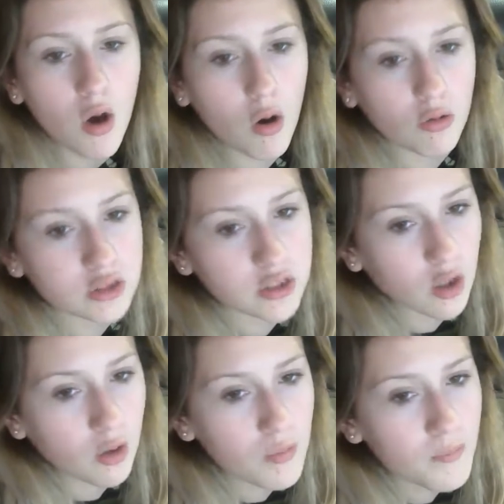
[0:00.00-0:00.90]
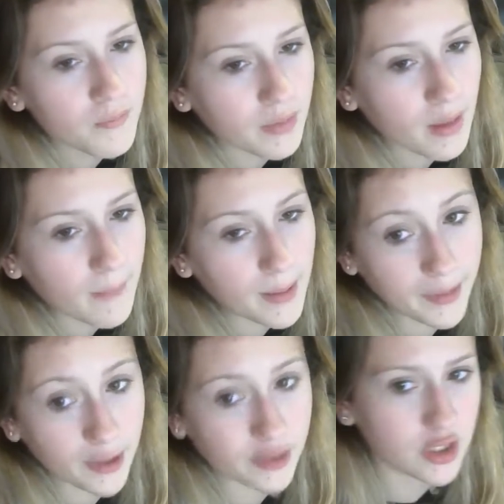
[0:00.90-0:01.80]
Also, my
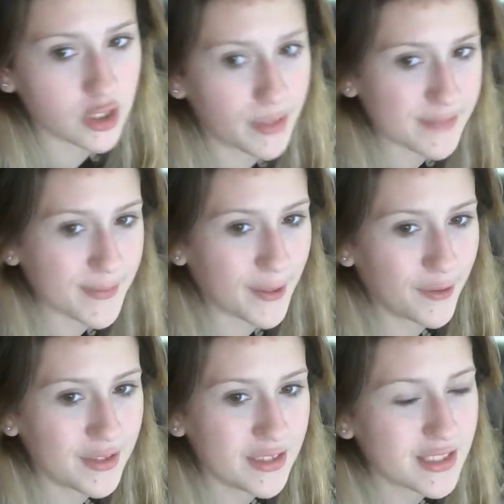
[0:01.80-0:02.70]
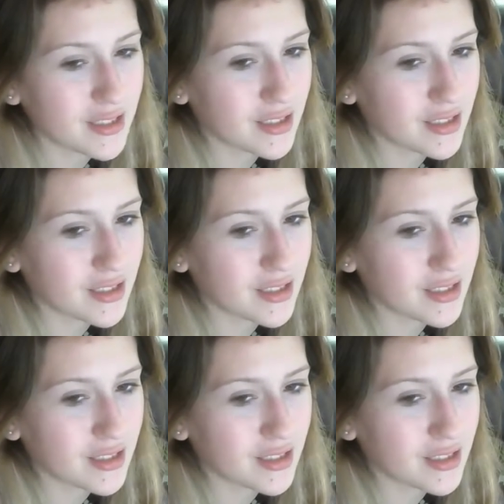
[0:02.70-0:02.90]
parents are the best parents,